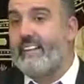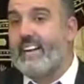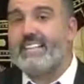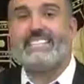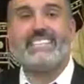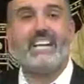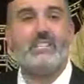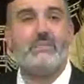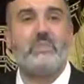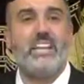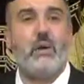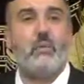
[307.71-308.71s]
and he tells
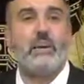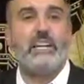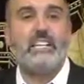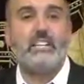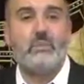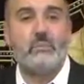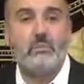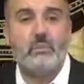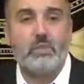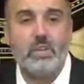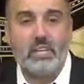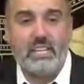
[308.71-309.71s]
me that when he
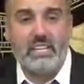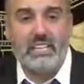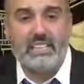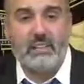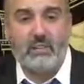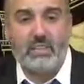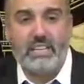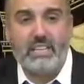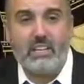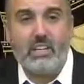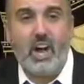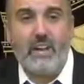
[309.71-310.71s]
literally
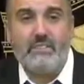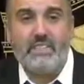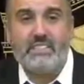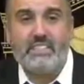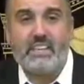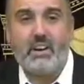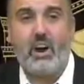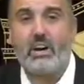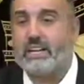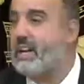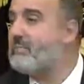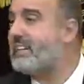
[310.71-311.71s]
climbed into the car
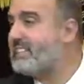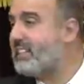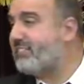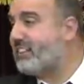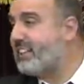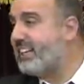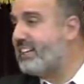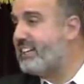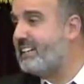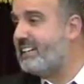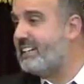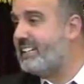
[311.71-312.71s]
to get my tefillin
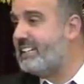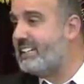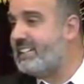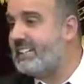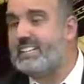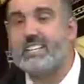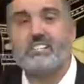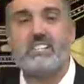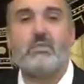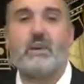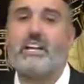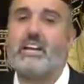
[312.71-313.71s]
in the
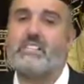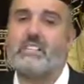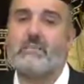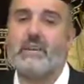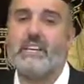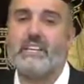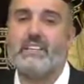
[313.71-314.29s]
seat right next to me,